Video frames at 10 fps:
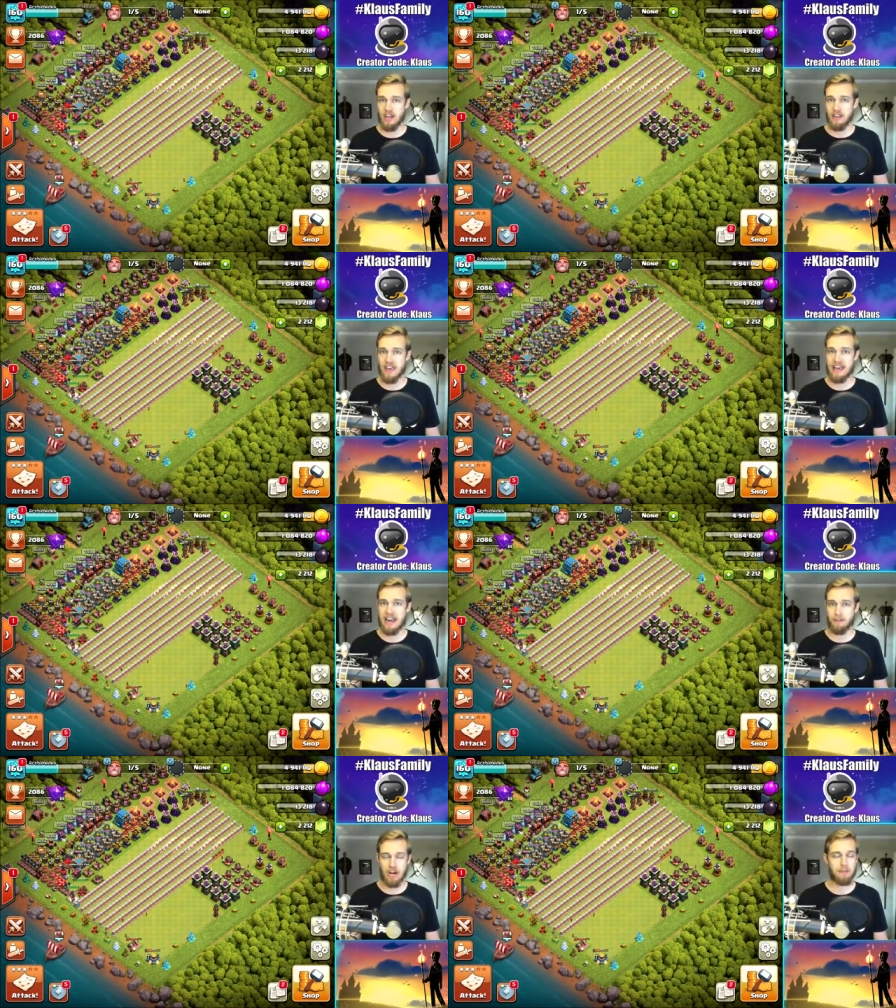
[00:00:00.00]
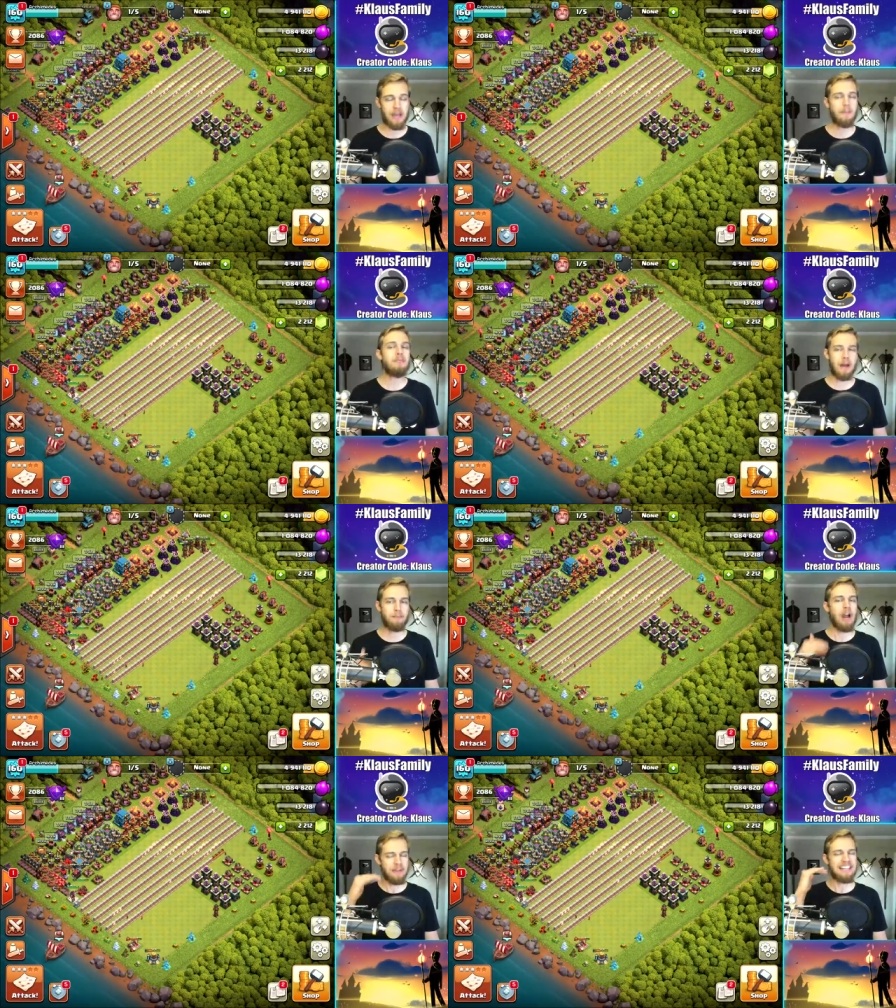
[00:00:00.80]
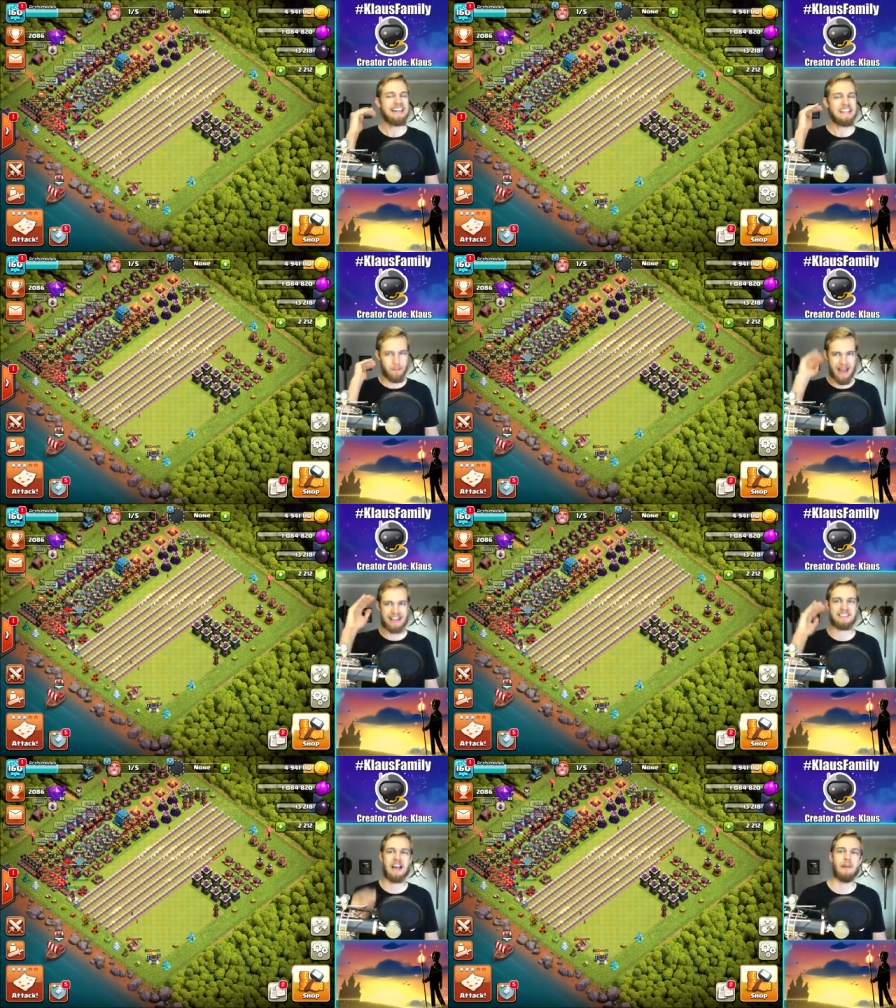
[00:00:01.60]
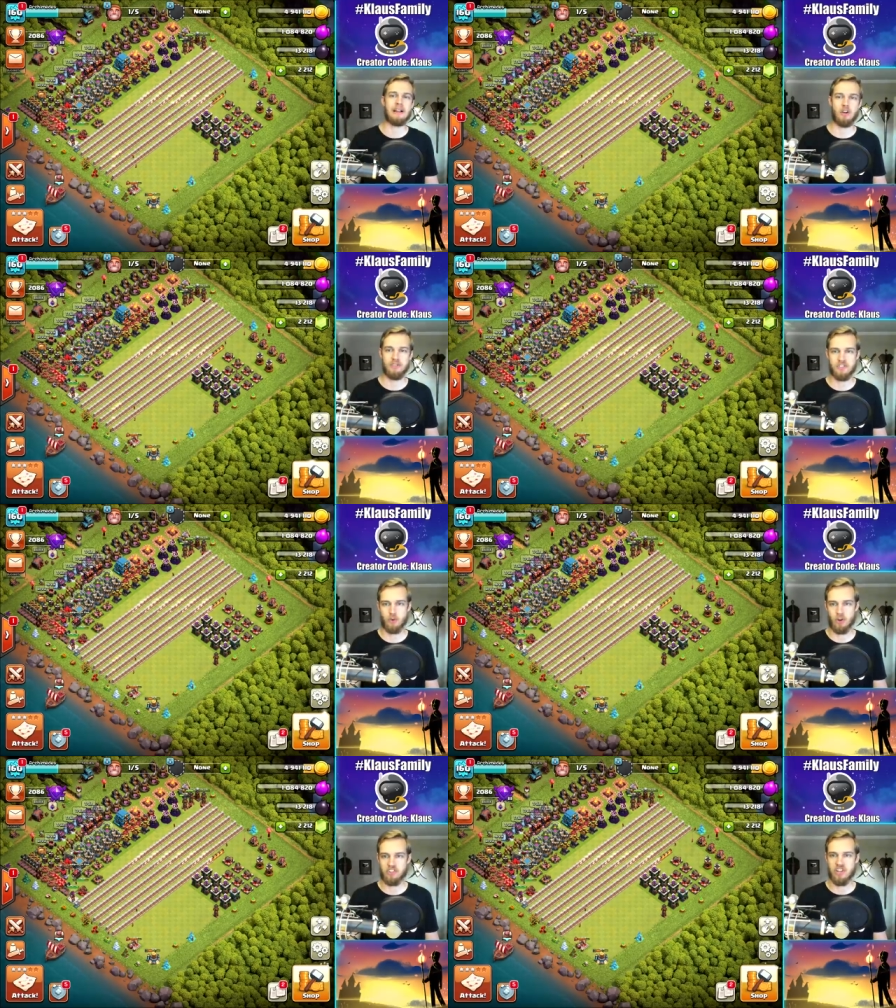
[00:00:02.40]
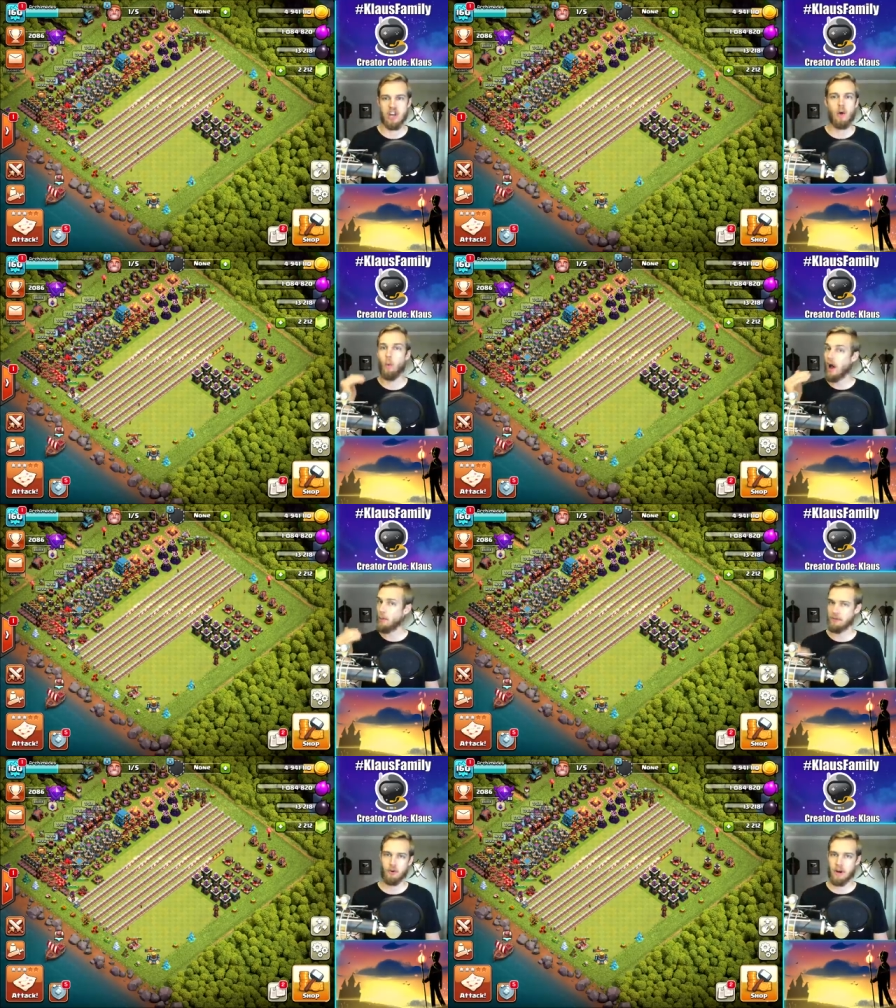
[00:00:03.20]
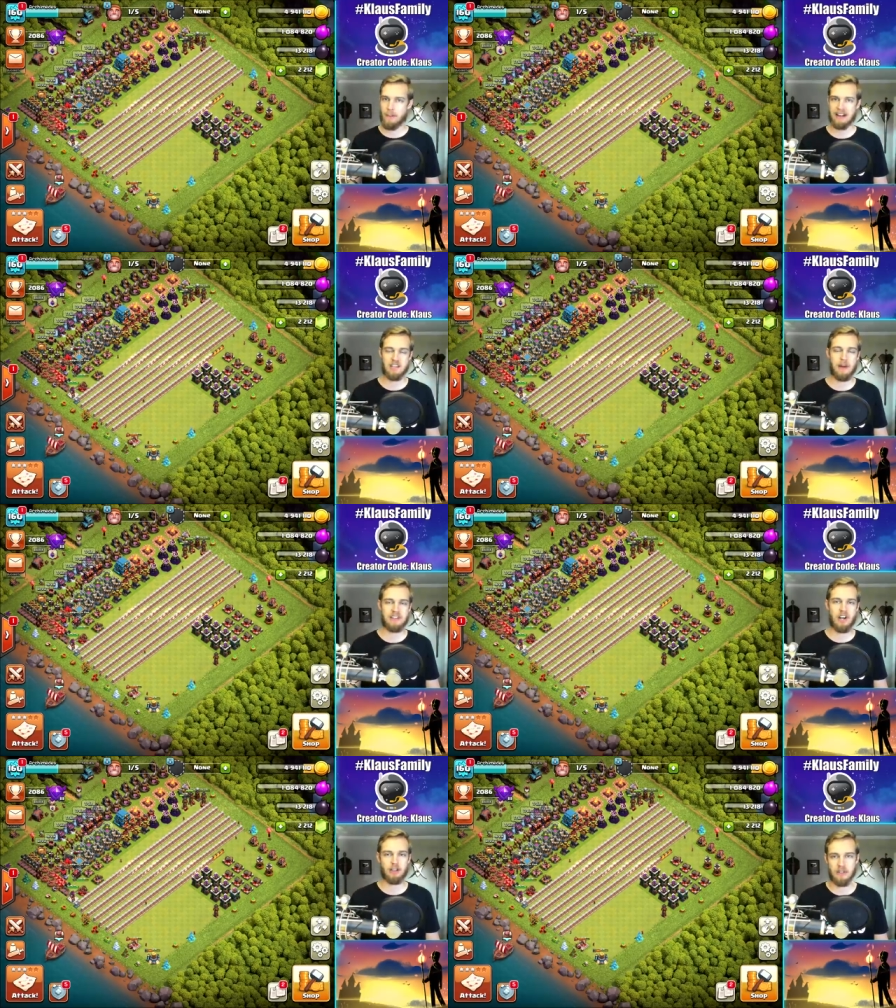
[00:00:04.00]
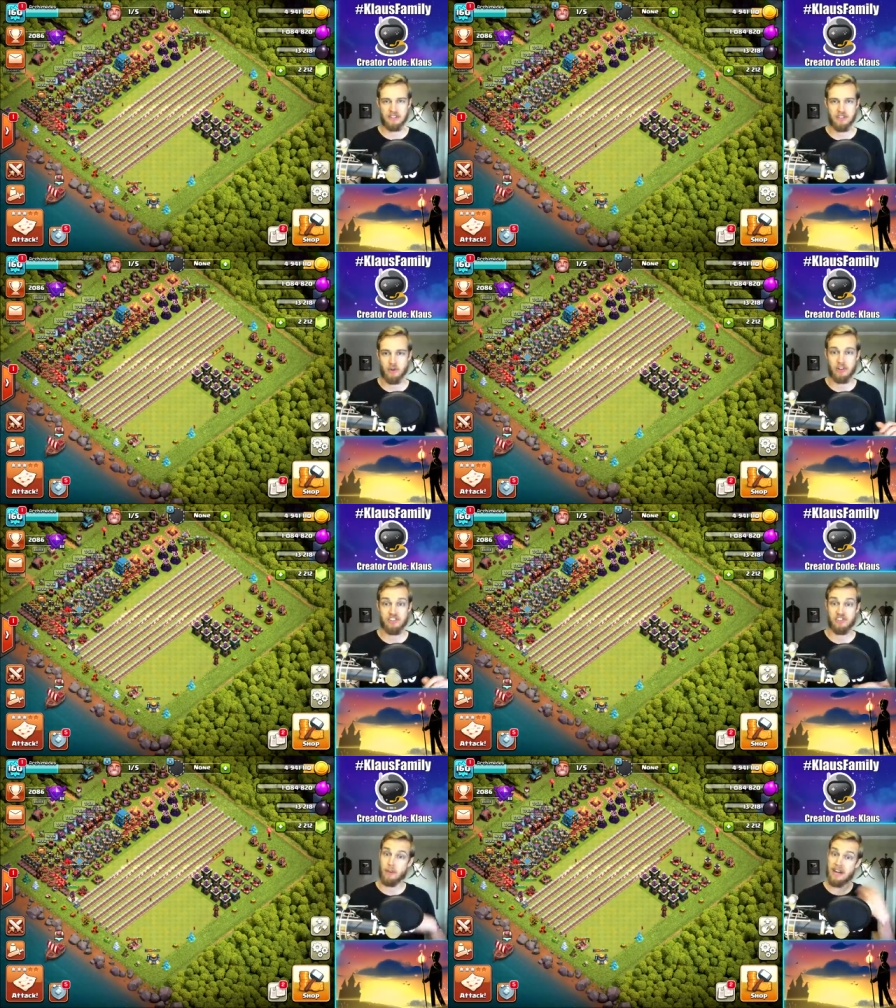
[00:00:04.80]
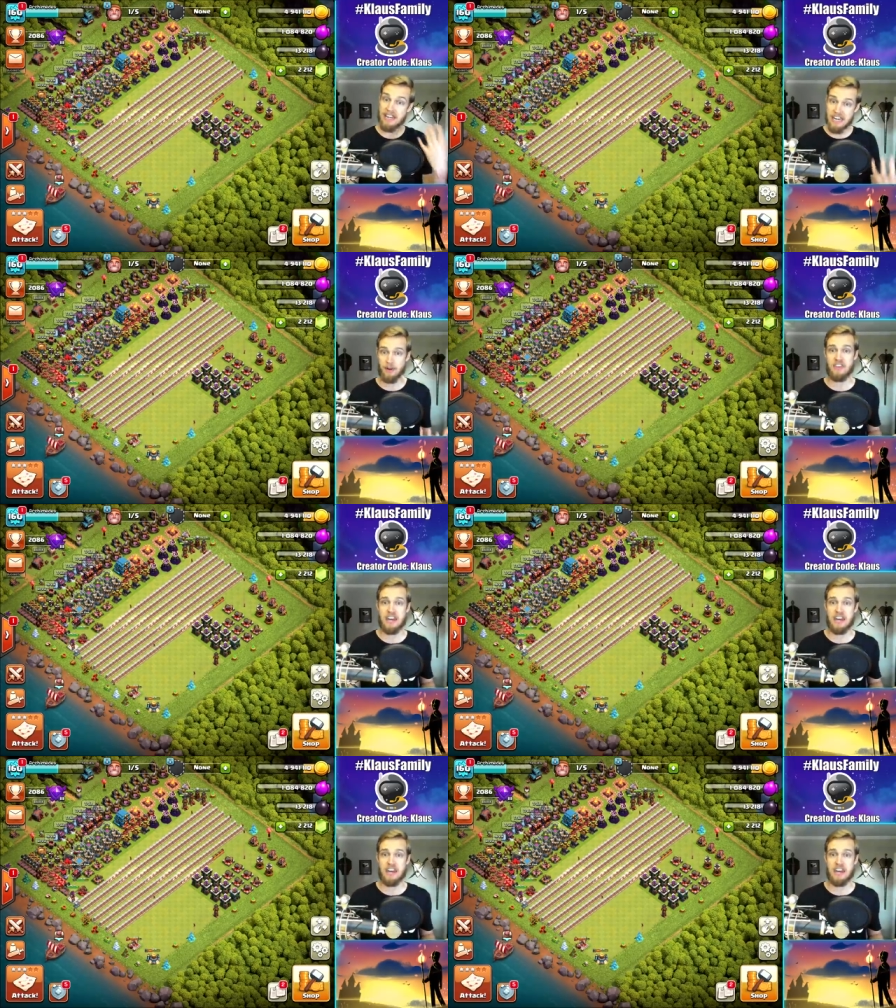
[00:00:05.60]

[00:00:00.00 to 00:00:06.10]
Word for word: that I'm probably I'm, I'm probably going to end up maxing out my gold storage well before I max out my Dark Elixir storage. And so I'm going to need to put that